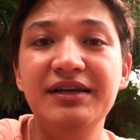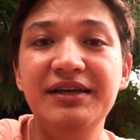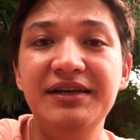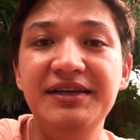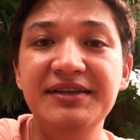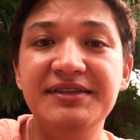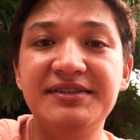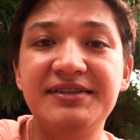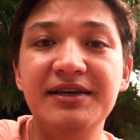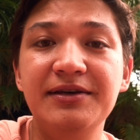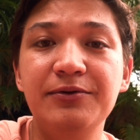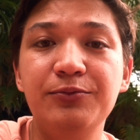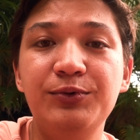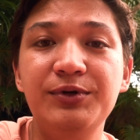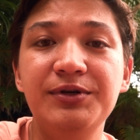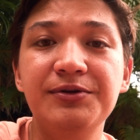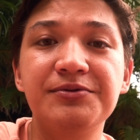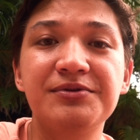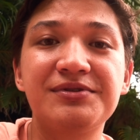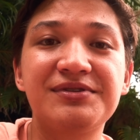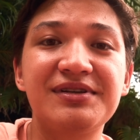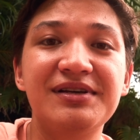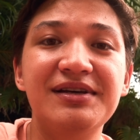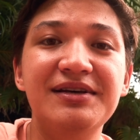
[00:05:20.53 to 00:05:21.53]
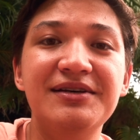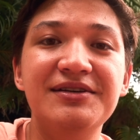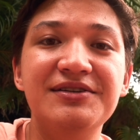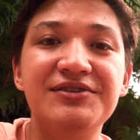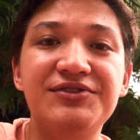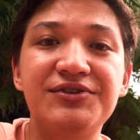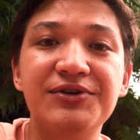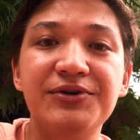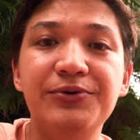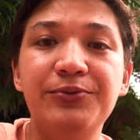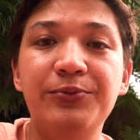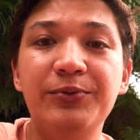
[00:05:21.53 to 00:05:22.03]
Eastgate wheels.
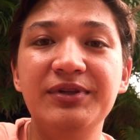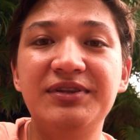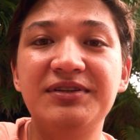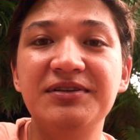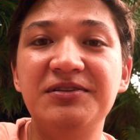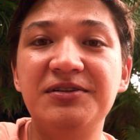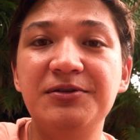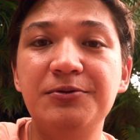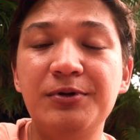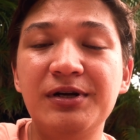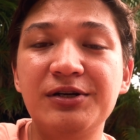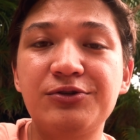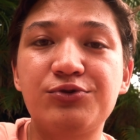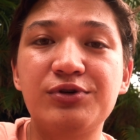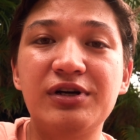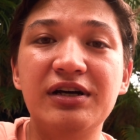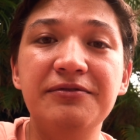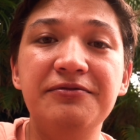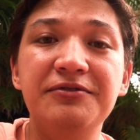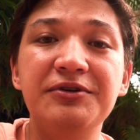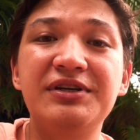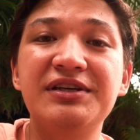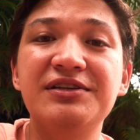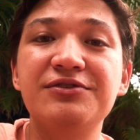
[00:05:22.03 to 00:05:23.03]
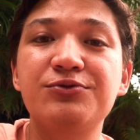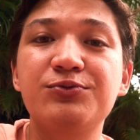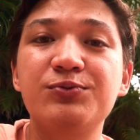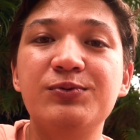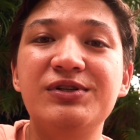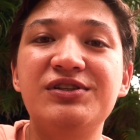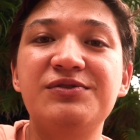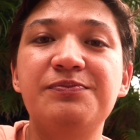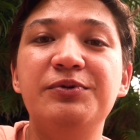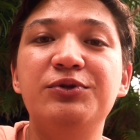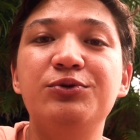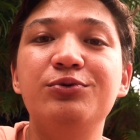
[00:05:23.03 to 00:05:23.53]
So with the direct drive you can
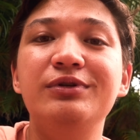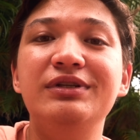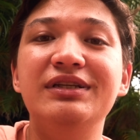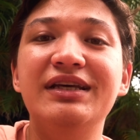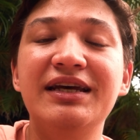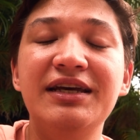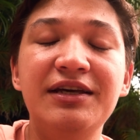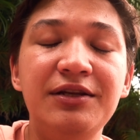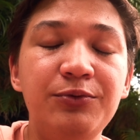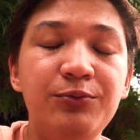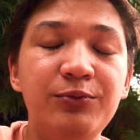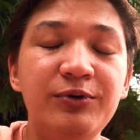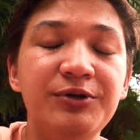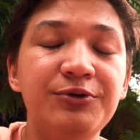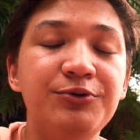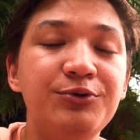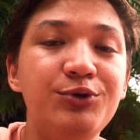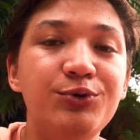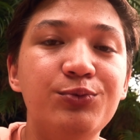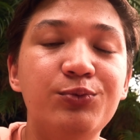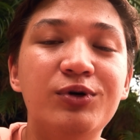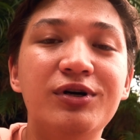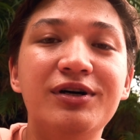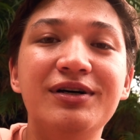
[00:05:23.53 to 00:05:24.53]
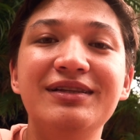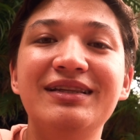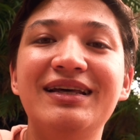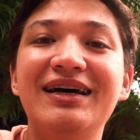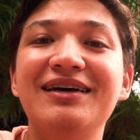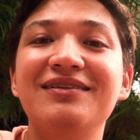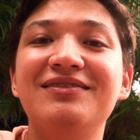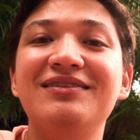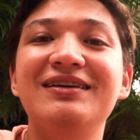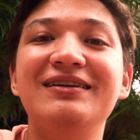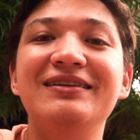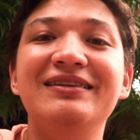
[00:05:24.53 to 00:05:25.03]
switch between any wheel you want. I
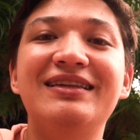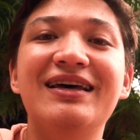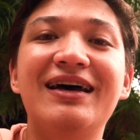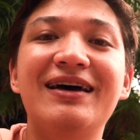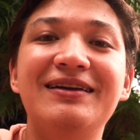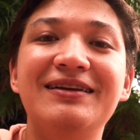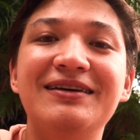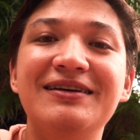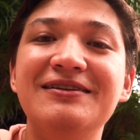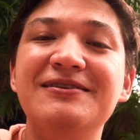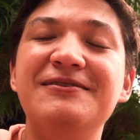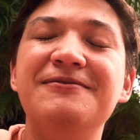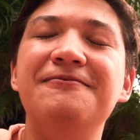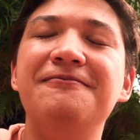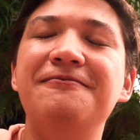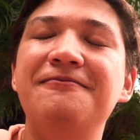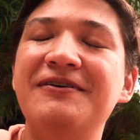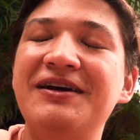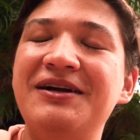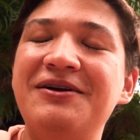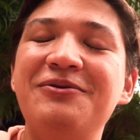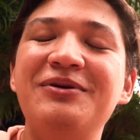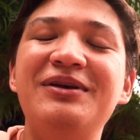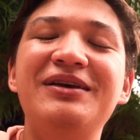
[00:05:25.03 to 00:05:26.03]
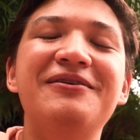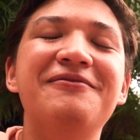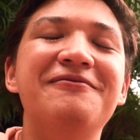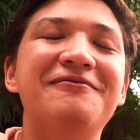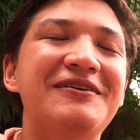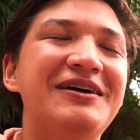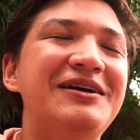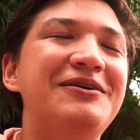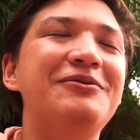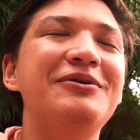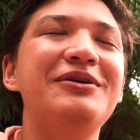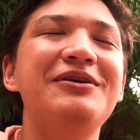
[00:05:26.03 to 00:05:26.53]
think that is very
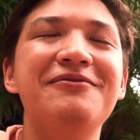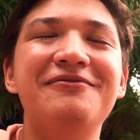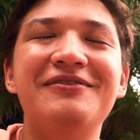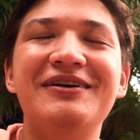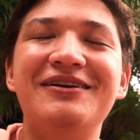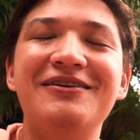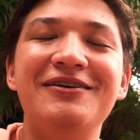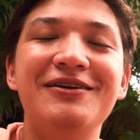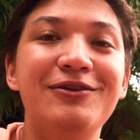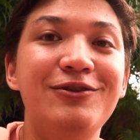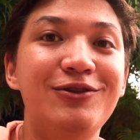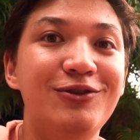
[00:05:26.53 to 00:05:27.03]
very very